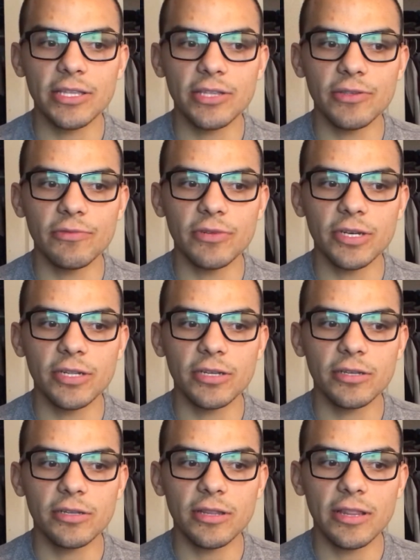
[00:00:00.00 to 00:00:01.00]
you would
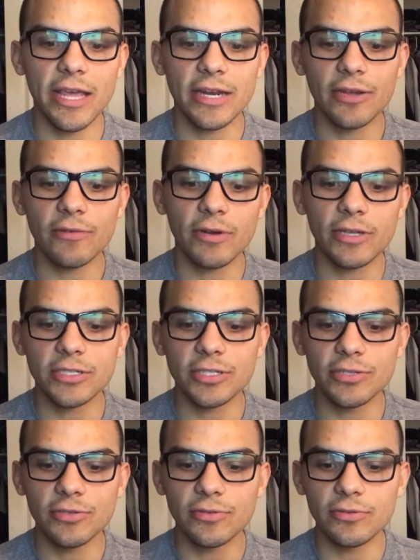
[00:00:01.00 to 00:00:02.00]
then go on
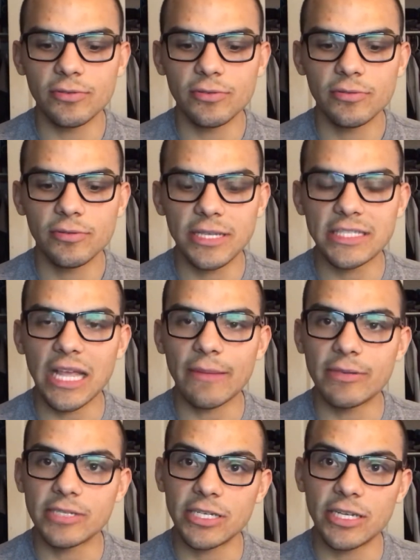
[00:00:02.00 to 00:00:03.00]
to
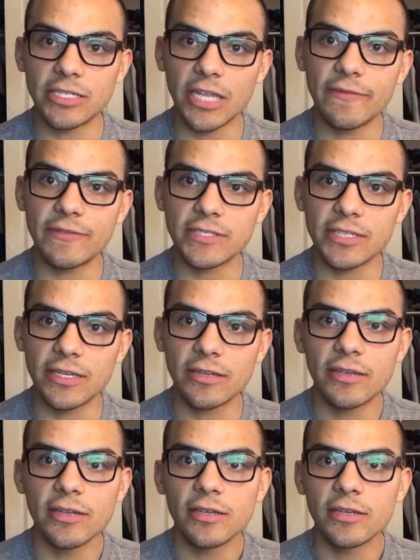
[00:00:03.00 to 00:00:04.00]
establishing a deficit.
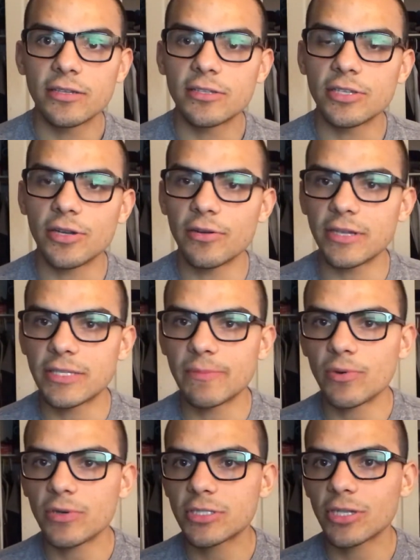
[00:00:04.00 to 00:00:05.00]
So it's
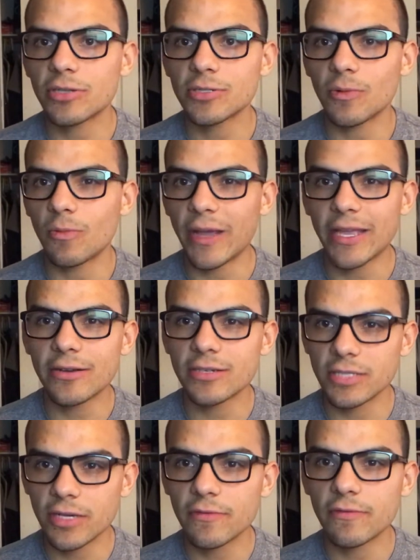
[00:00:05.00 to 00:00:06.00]
important to also weigh
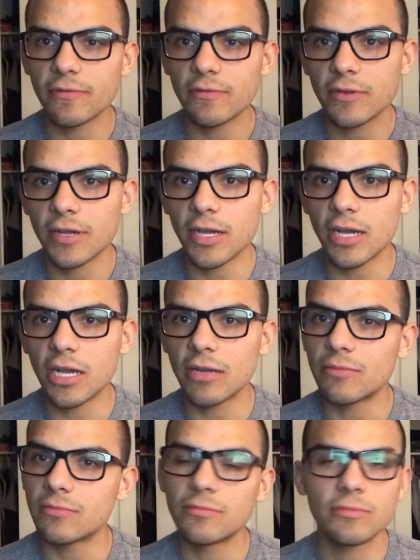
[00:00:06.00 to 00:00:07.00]
yourself
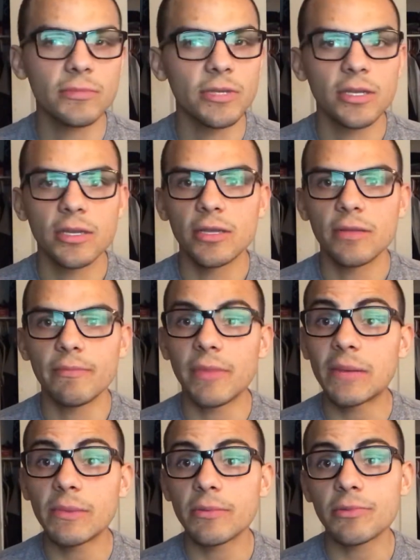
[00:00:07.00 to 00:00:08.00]

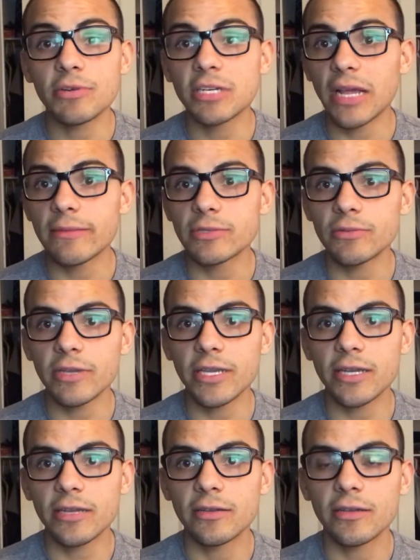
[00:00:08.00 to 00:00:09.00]
minimum 3 times a
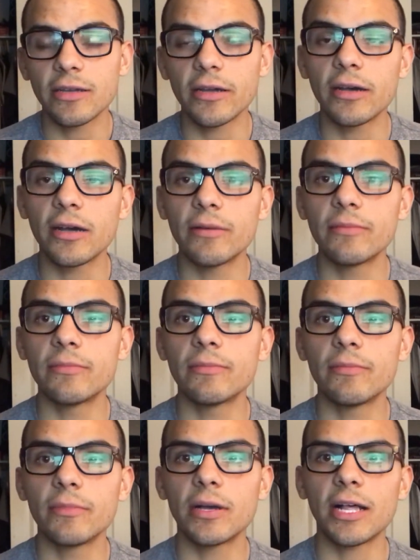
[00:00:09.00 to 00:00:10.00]
week. I
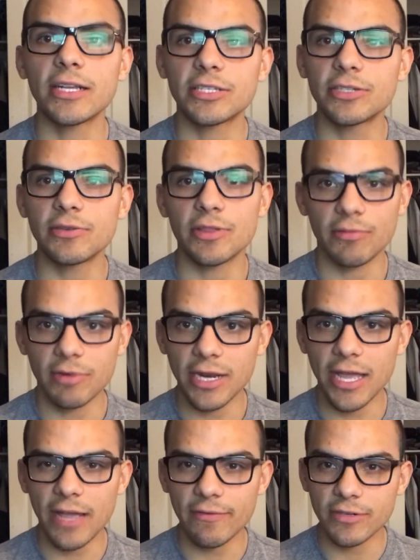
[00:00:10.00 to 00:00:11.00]
like to do a
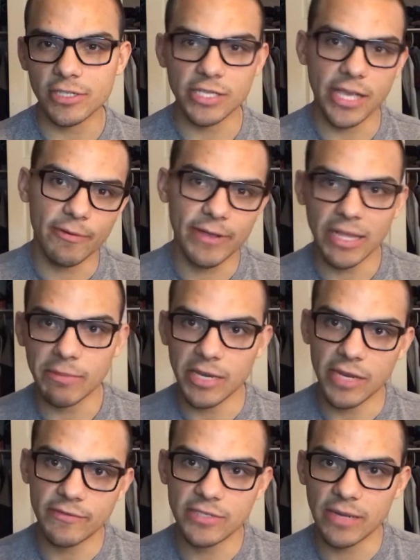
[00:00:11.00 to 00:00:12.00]
3-day average because I wake up at
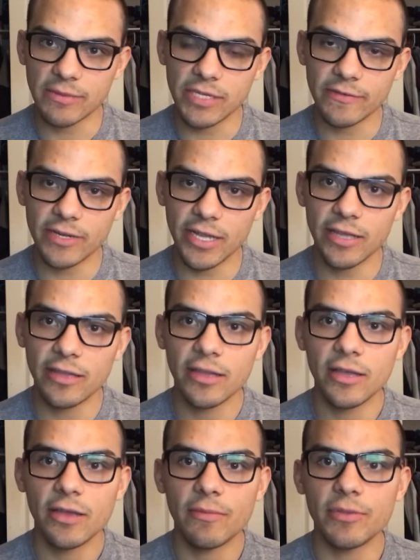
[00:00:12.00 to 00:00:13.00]
different times every day,
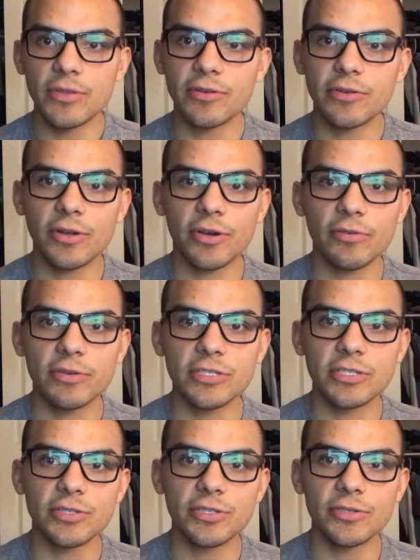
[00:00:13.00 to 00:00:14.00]
but you could always
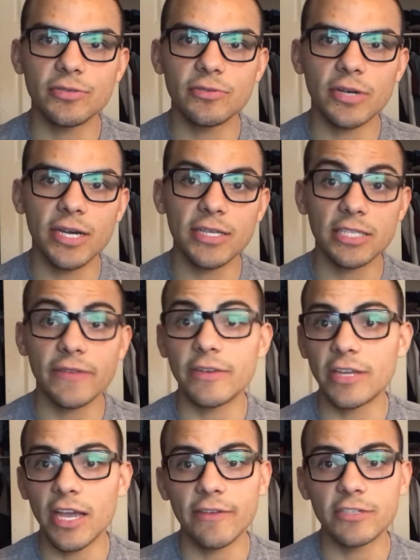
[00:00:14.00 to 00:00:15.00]
do a
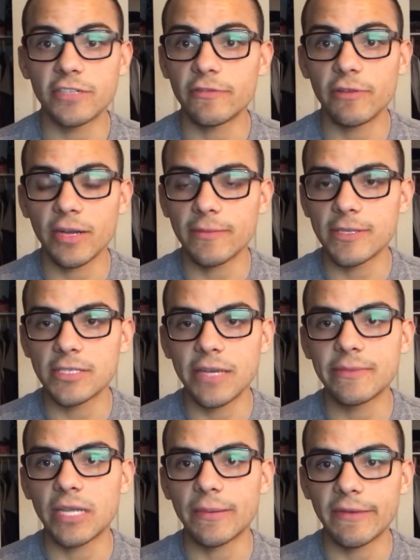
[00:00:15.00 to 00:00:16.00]
7-day average if you wake up at the
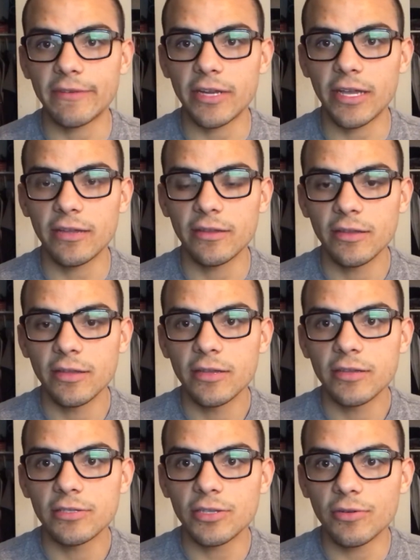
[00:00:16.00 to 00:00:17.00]
same time every day.
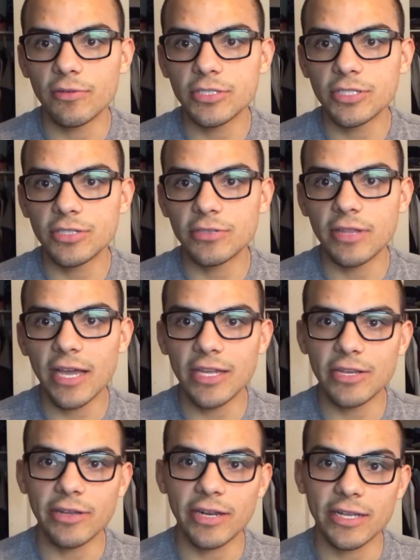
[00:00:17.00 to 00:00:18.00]
So once you do that
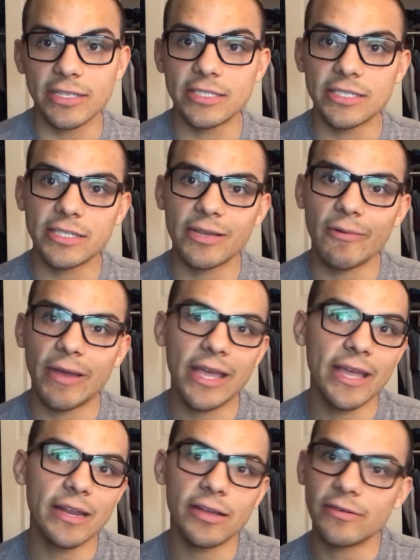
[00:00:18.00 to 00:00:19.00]
and you get a consistent
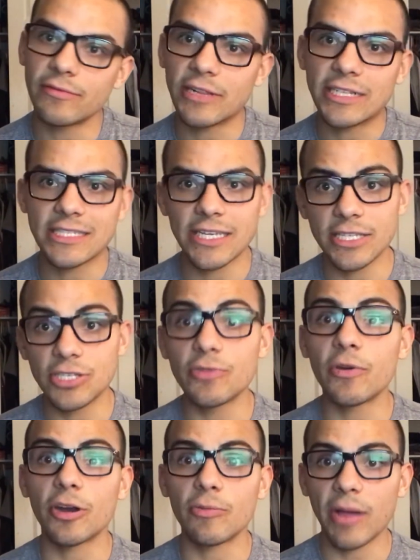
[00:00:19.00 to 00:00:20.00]
weigh-in of, let's say,
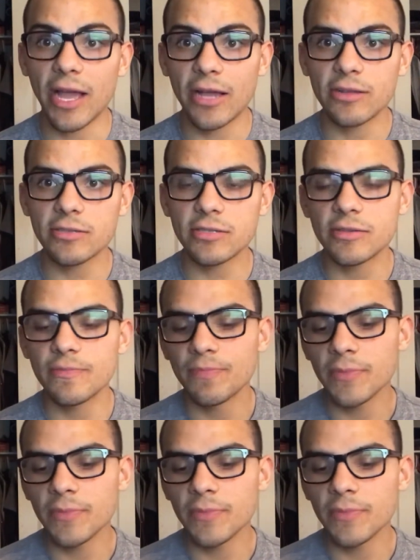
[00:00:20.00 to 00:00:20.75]
200 pounds,